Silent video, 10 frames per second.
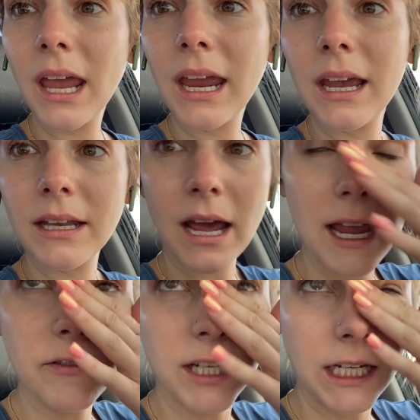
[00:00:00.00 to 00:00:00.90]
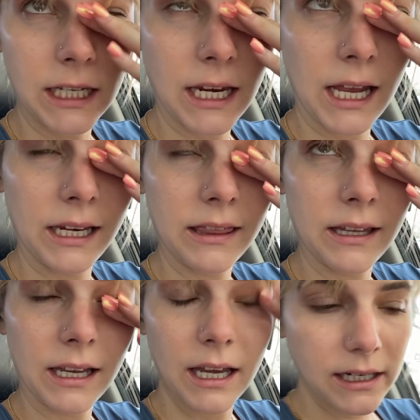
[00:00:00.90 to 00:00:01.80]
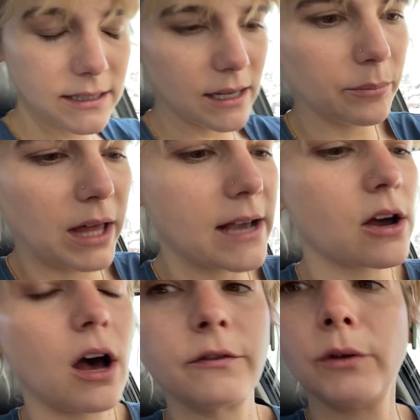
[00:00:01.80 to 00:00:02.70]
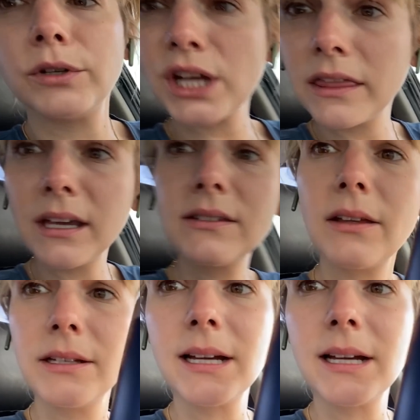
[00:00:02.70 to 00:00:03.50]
and I haven't eaten anything yet except black coffee, which I think is on the